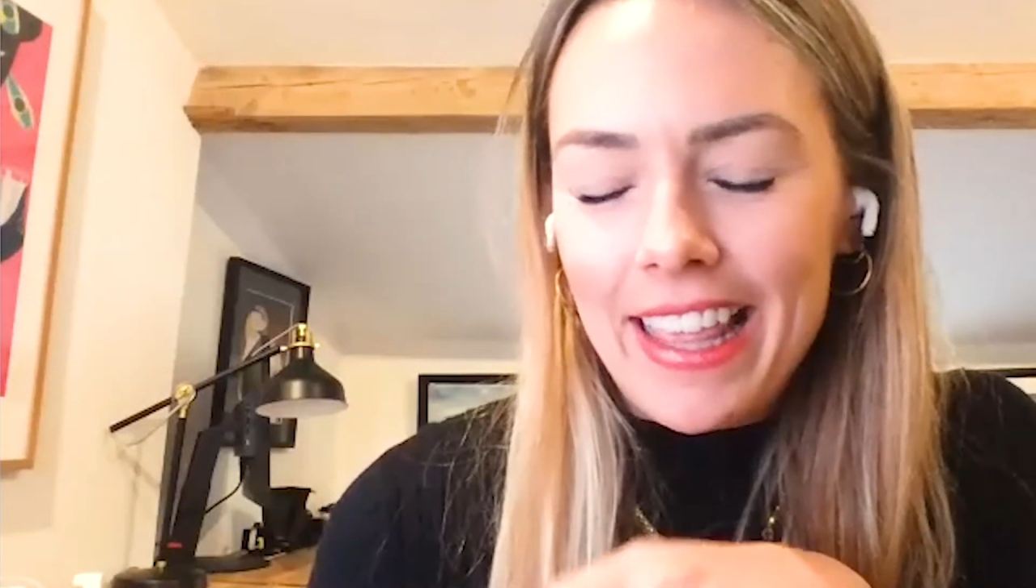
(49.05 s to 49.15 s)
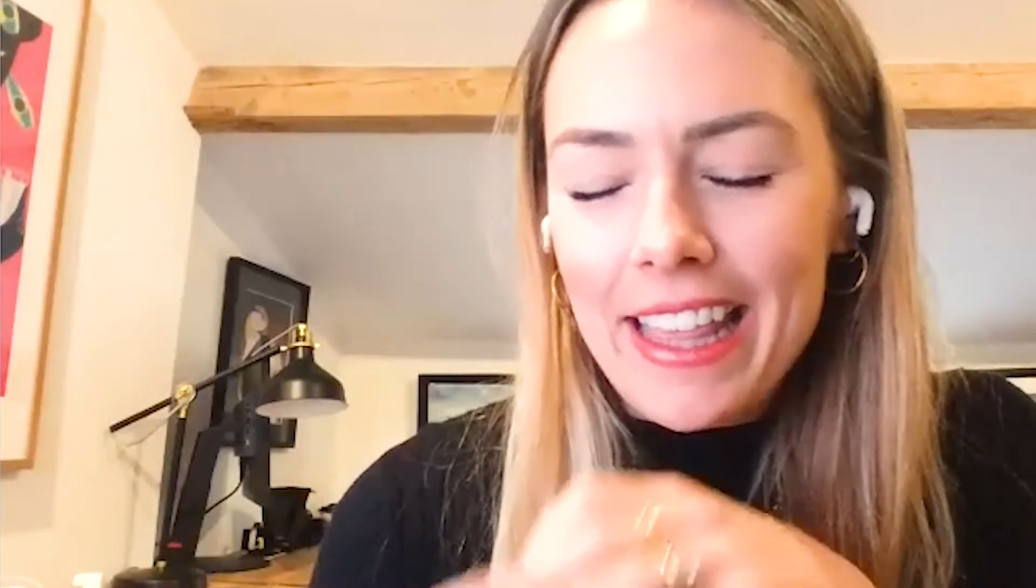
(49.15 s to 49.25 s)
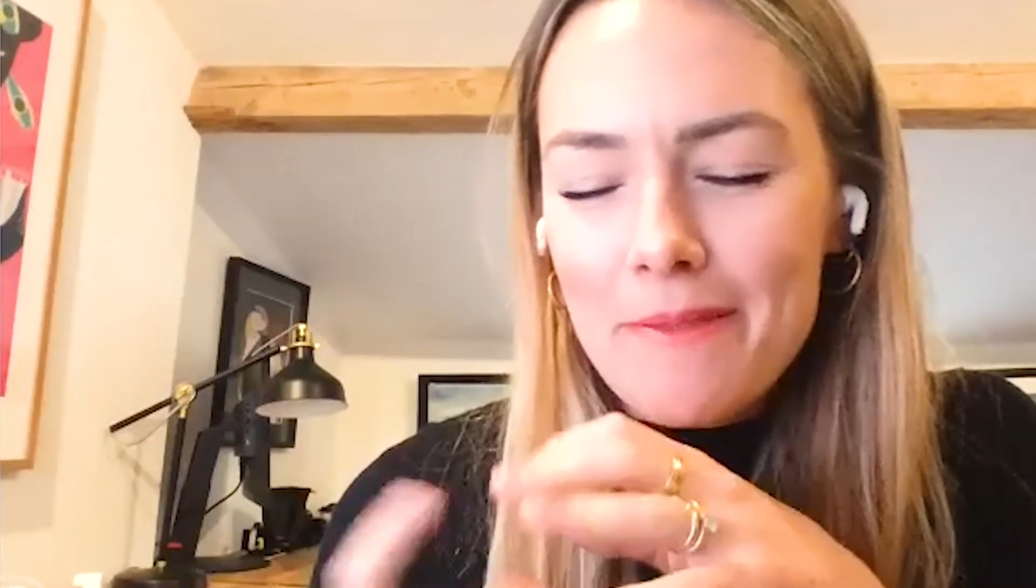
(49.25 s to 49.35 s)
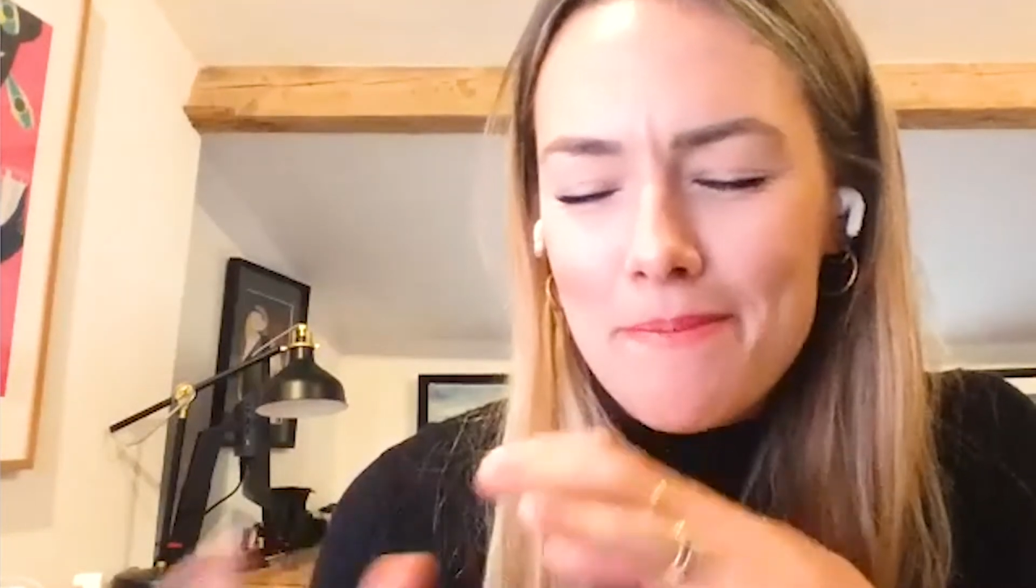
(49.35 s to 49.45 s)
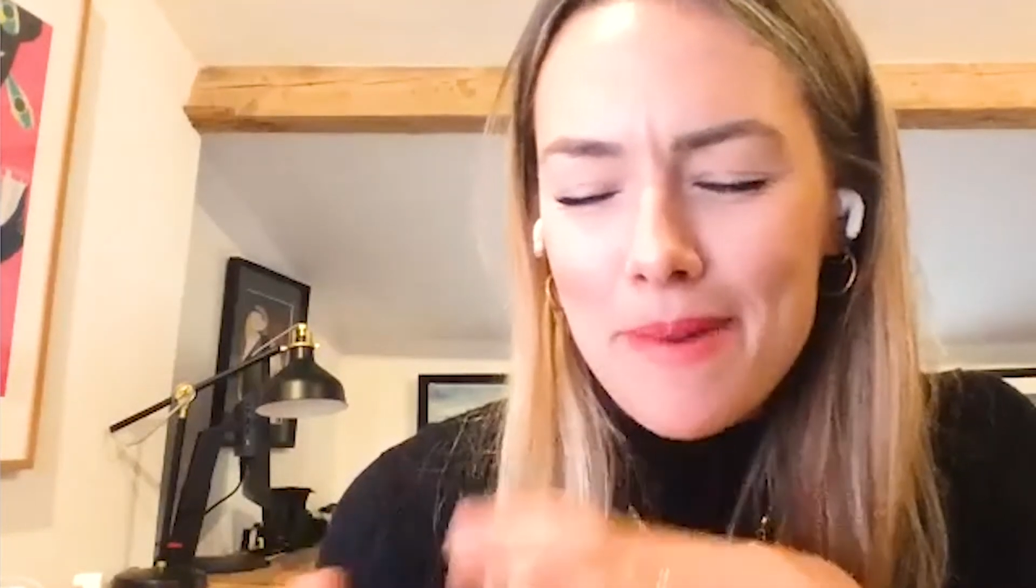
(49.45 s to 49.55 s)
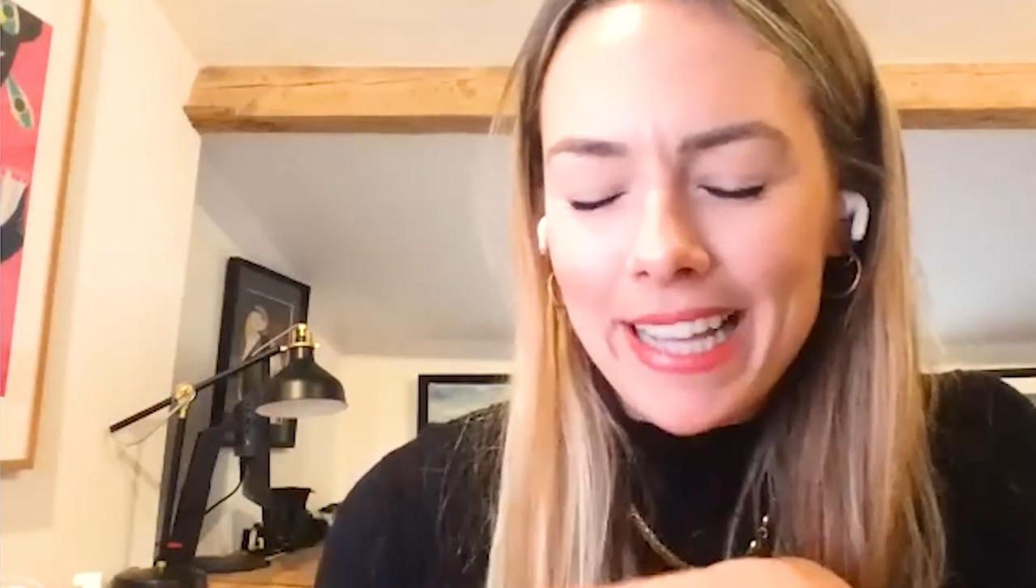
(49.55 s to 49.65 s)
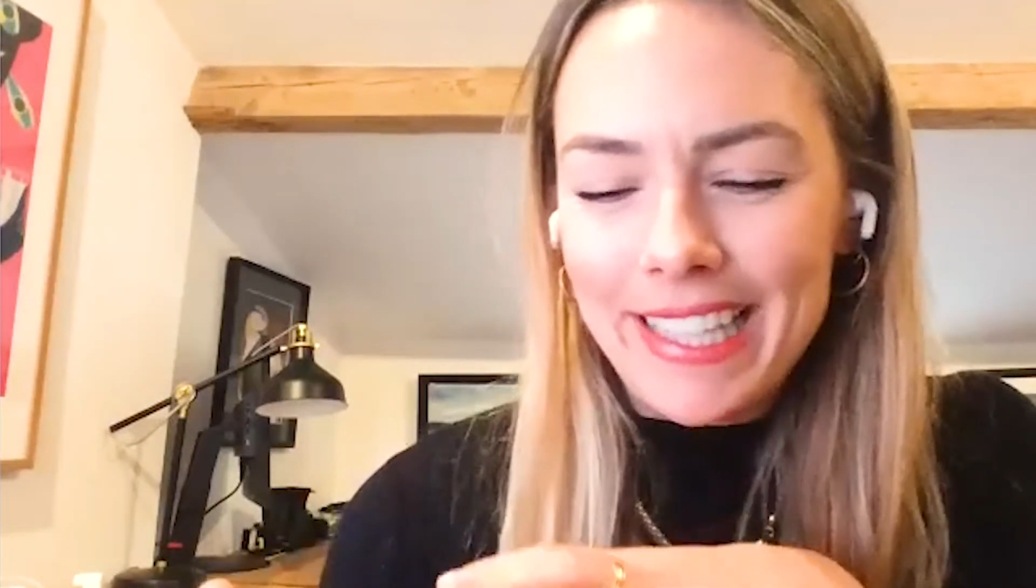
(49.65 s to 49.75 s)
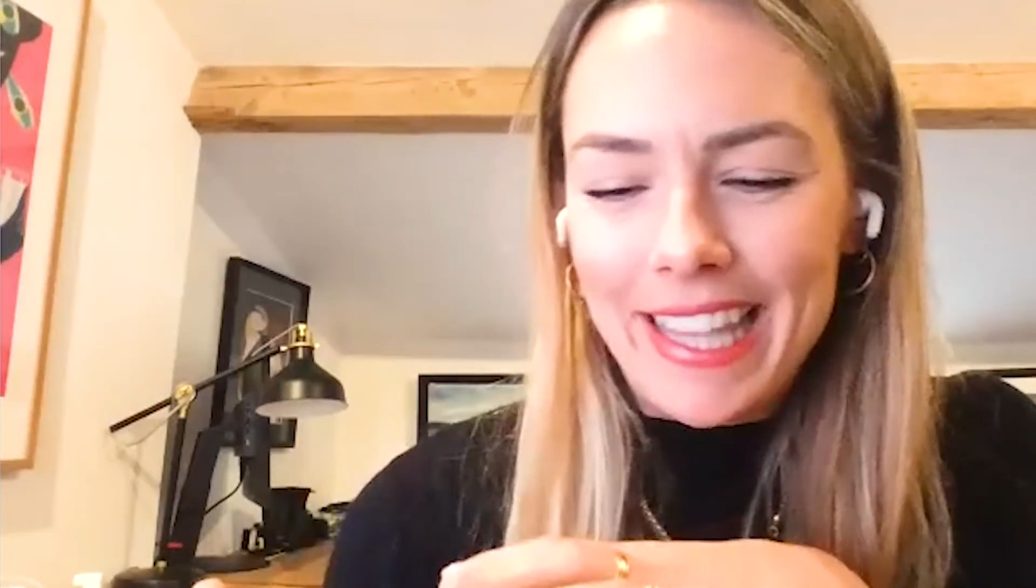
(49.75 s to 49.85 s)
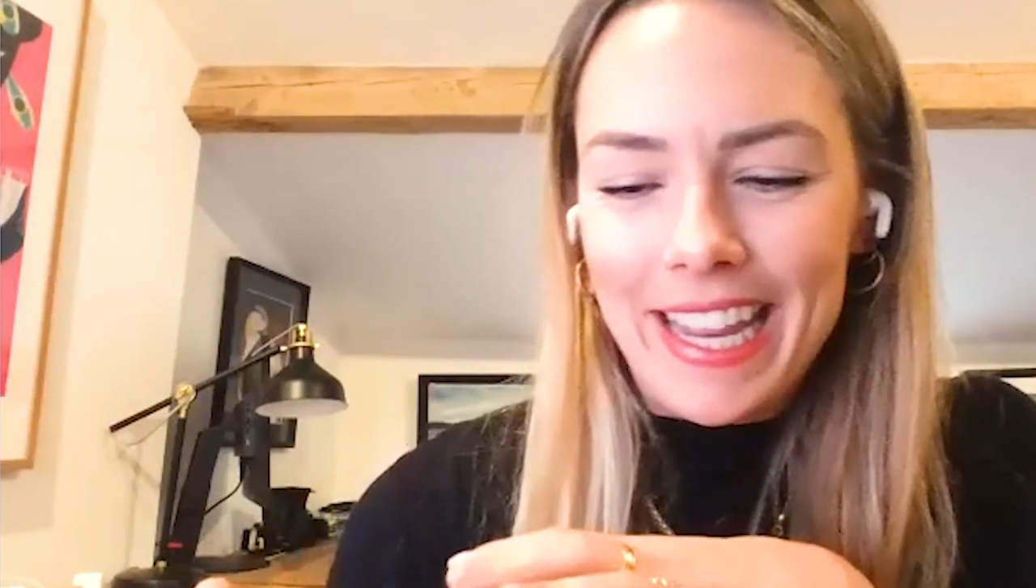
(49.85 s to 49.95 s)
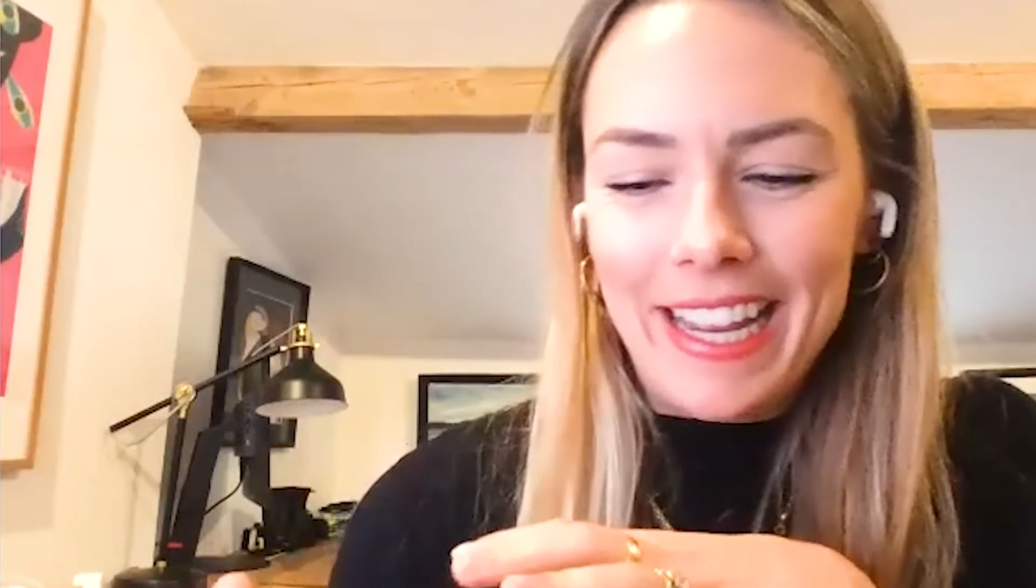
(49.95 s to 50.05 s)
think the
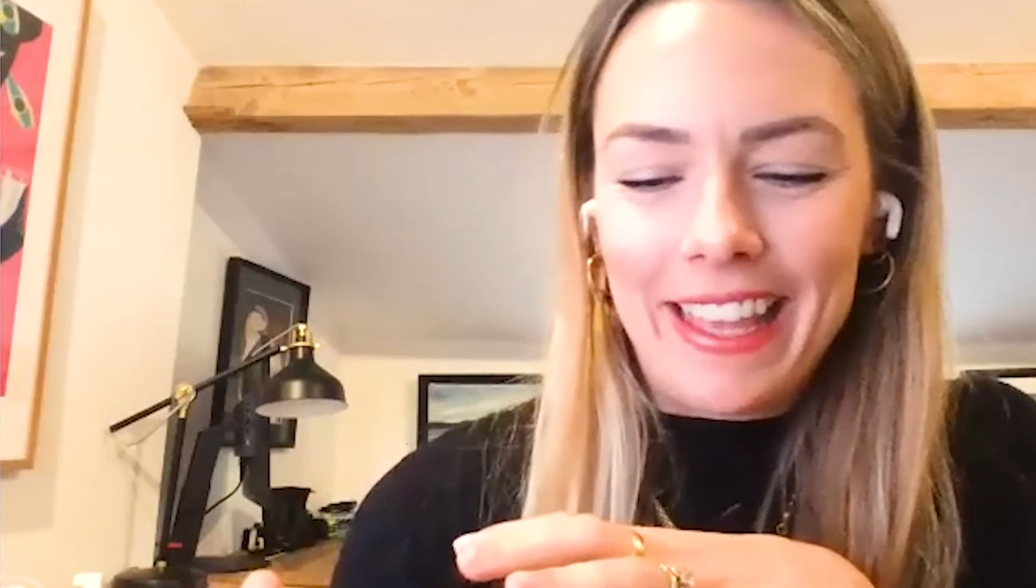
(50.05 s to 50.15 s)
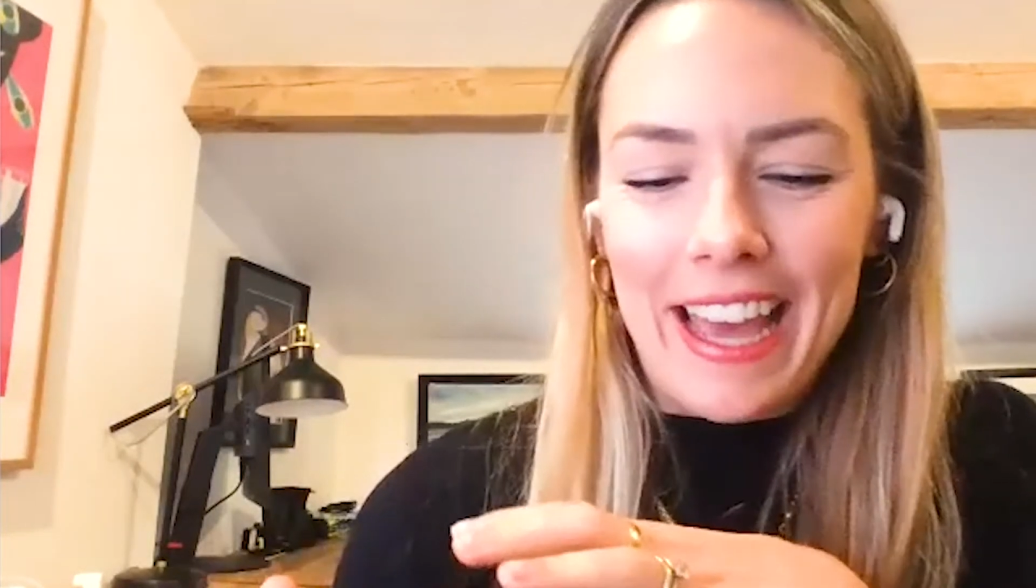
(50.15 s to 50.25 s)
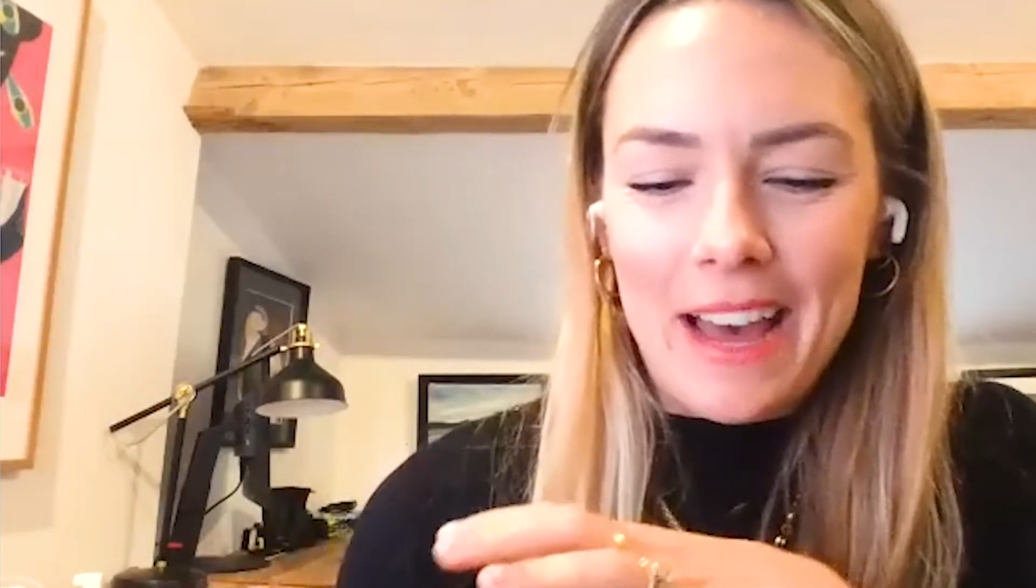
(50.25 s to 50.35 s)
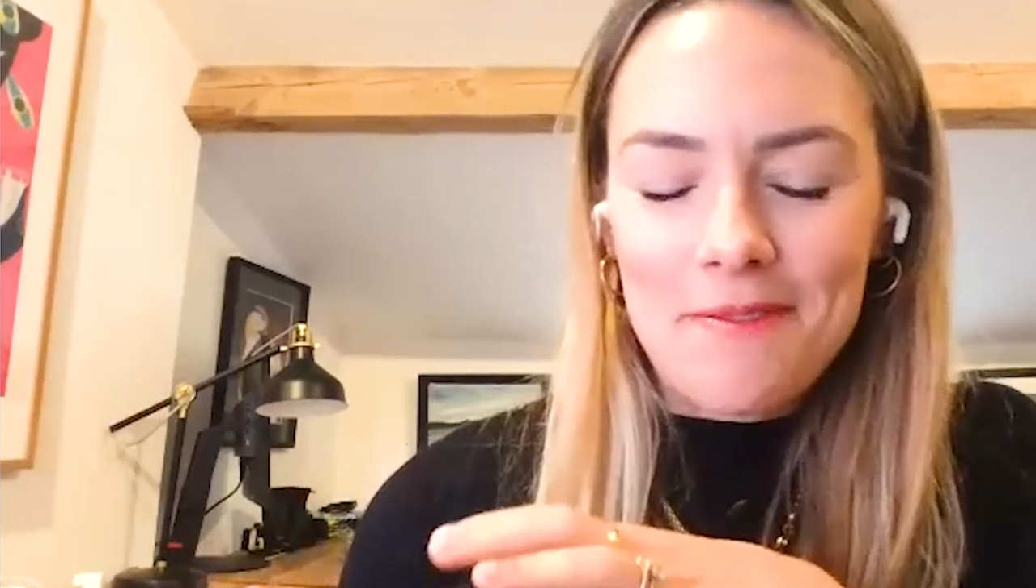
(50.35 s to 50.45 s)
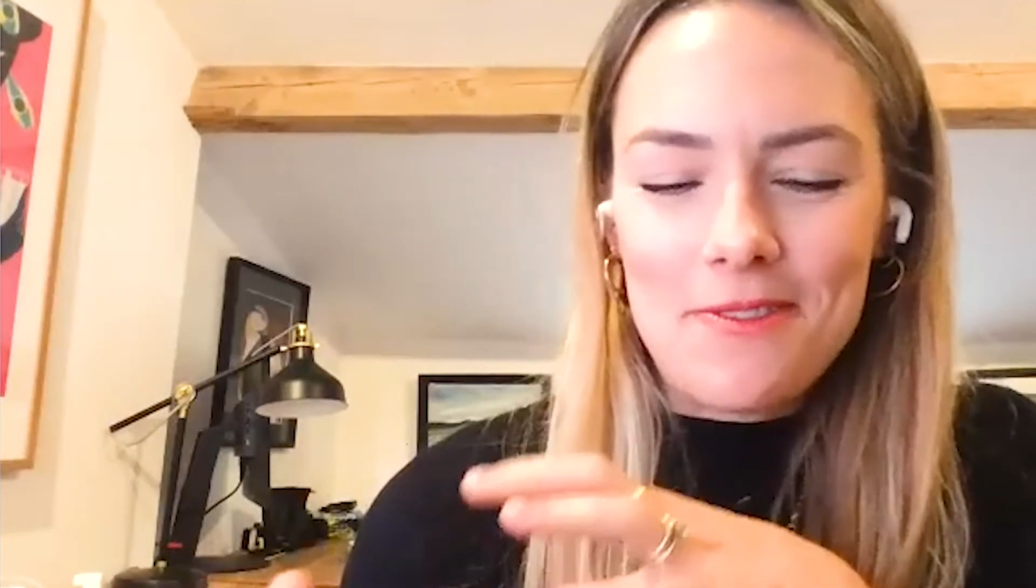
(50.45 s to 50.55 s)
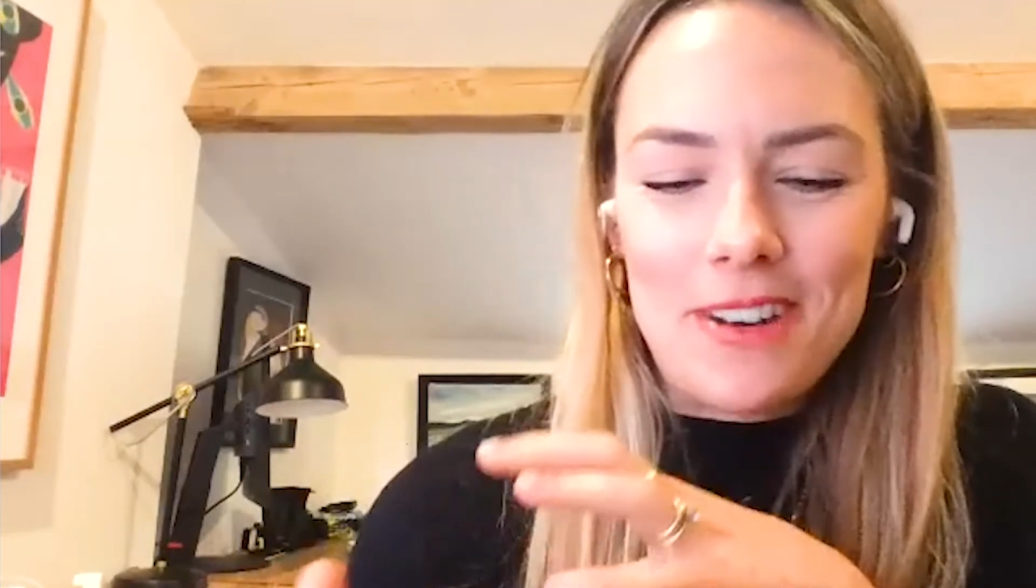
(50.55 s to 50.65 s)
best thing that happened